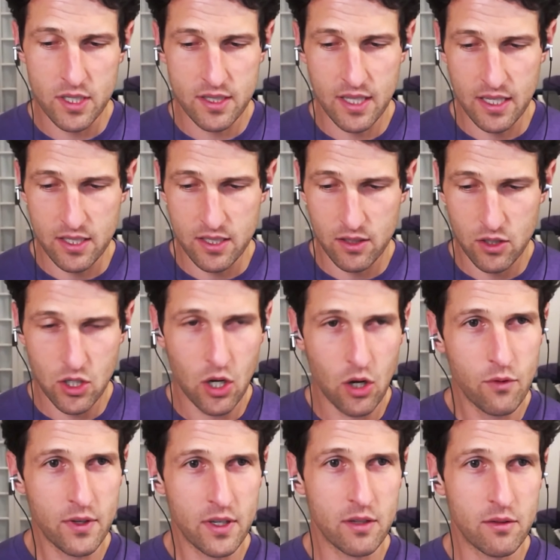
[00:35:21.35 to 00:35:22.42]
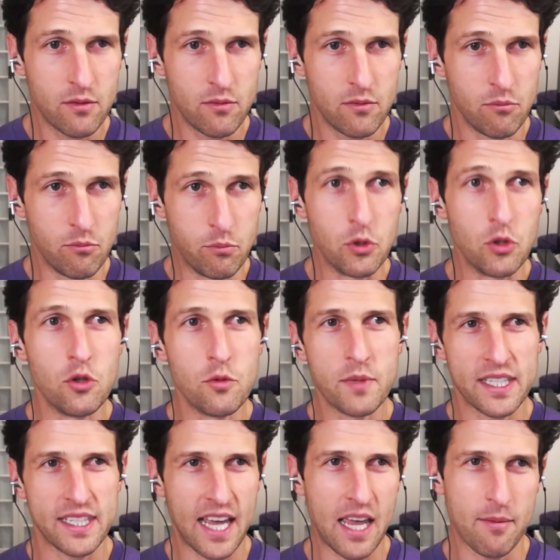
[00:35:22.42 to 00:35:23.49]
this COVID boom in
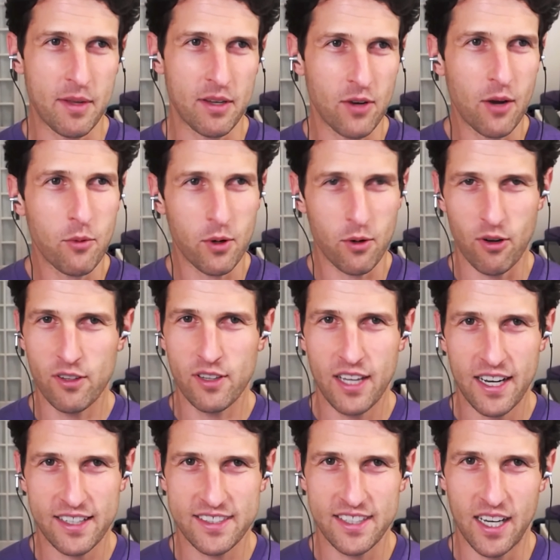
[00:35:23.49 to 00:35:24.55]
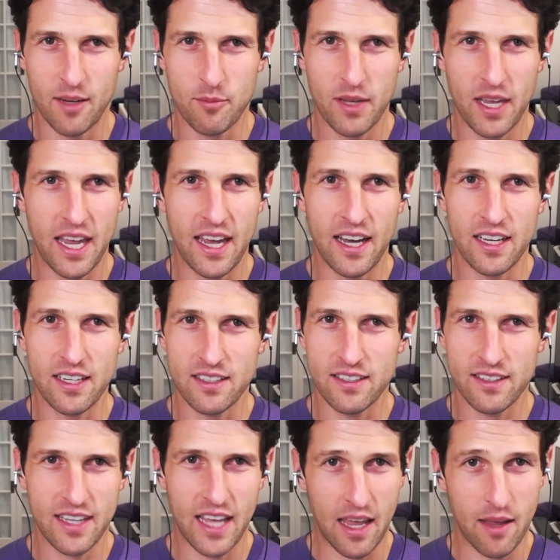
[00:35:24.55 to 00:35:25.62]
gaming, right? We were all locked up and
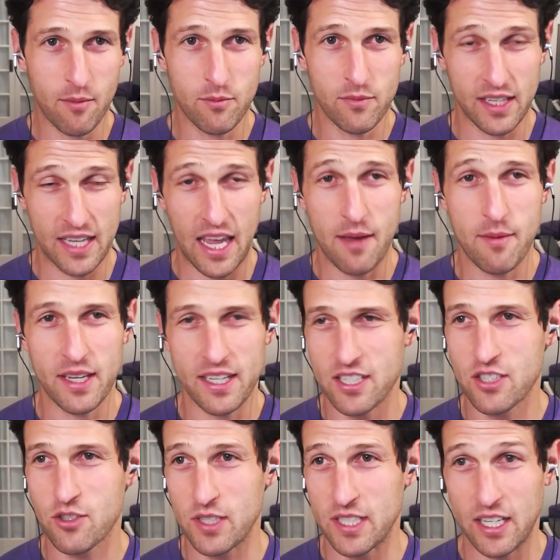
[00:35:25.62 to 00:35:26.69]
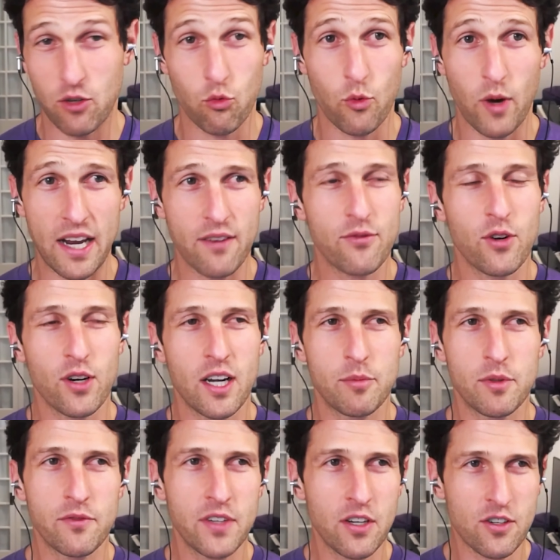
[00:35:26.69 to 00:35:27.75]
game the gaming industry did great for a couple
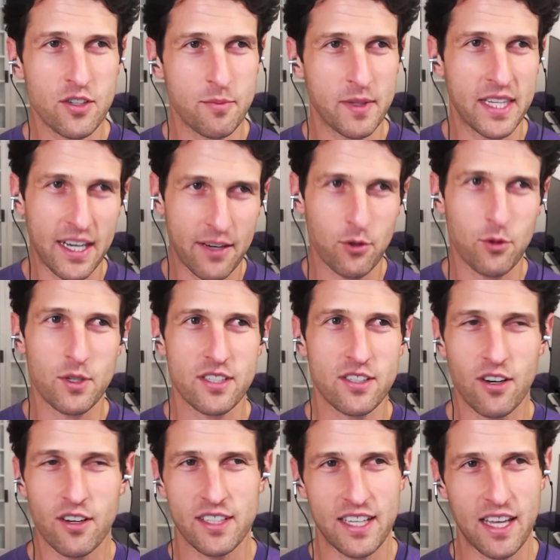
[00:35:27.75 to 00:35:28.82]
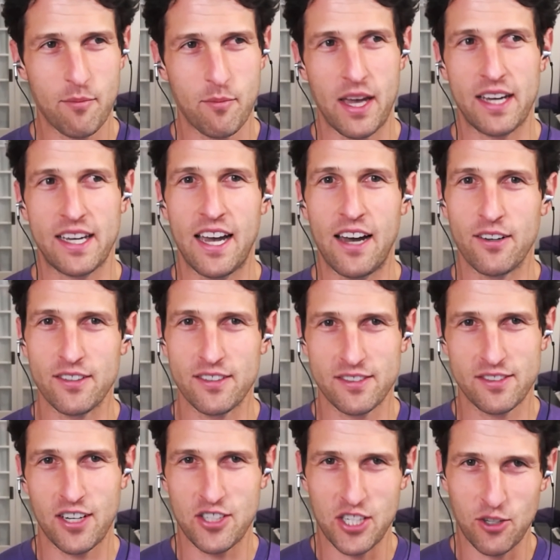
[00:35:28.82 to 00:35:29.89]
of years, but then everyone started to get back out,
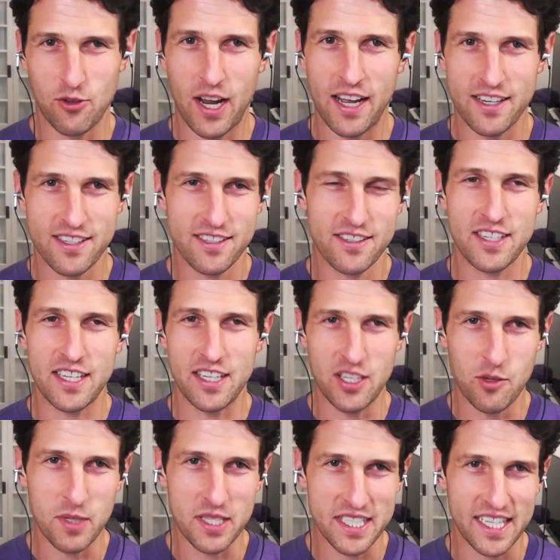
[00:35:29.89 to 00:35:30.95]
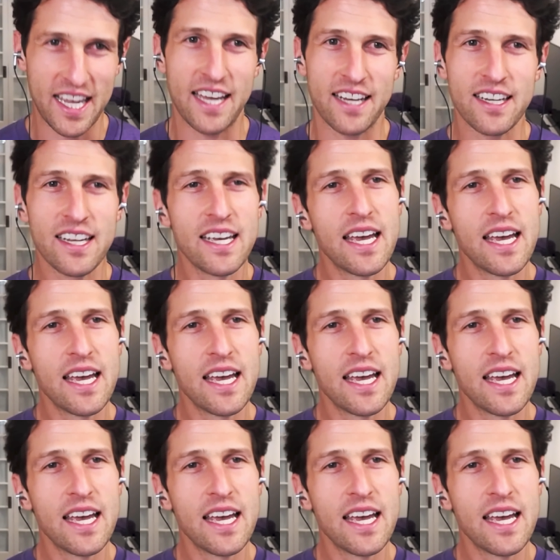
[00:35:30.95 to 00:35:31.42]
touching grass, seeing humans again.